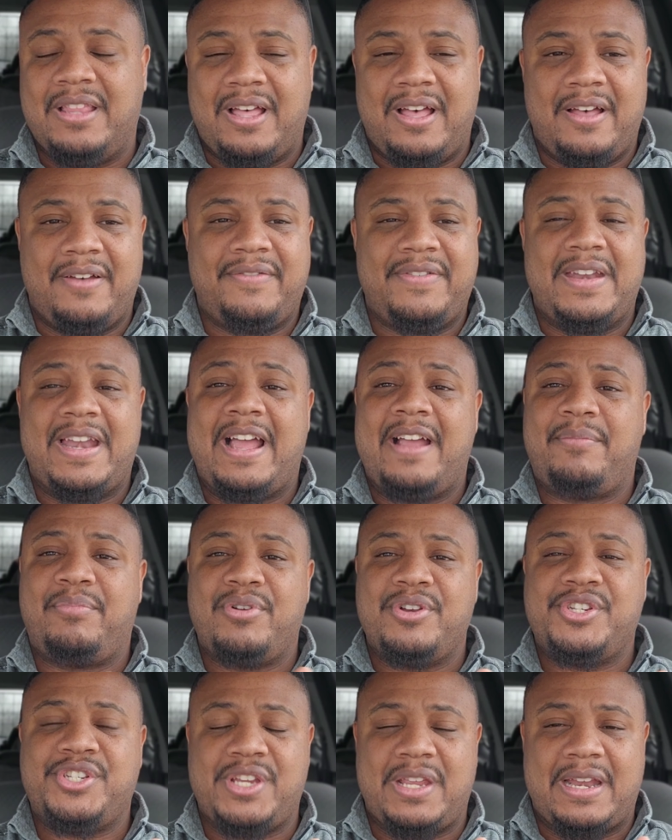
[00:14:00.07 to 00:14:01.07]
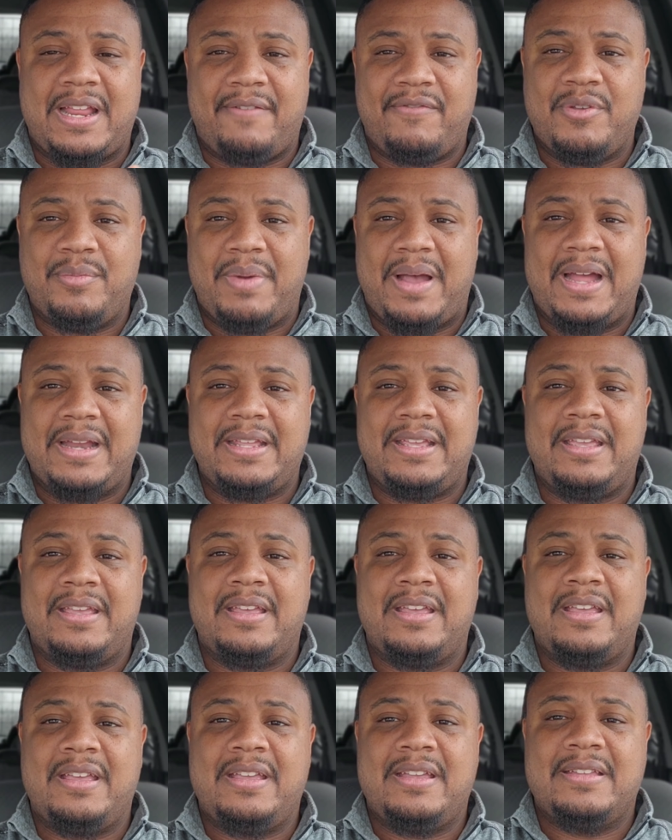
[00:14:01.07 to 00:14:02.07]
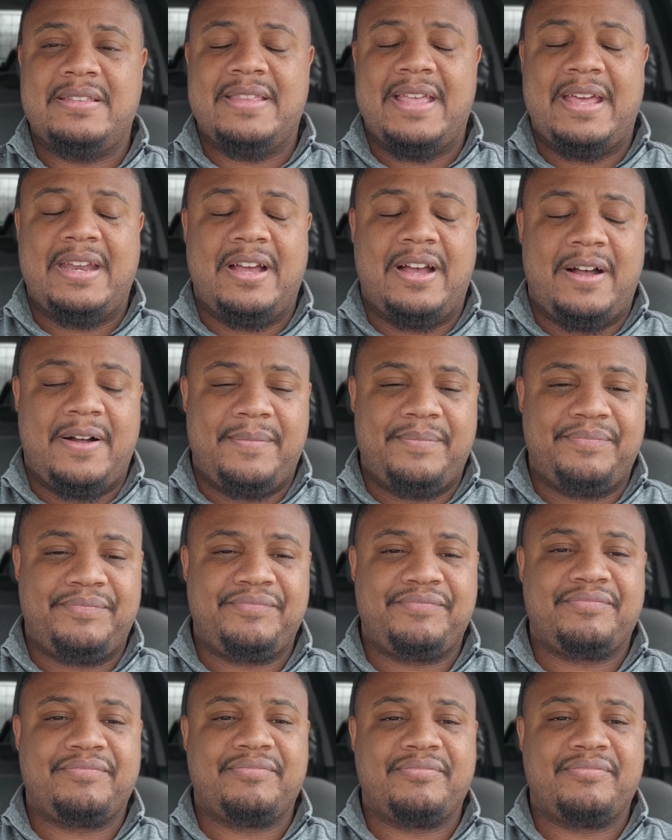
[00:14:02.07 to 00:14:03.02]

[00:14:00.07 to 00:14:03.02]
love. And I appreciate everybody that, um,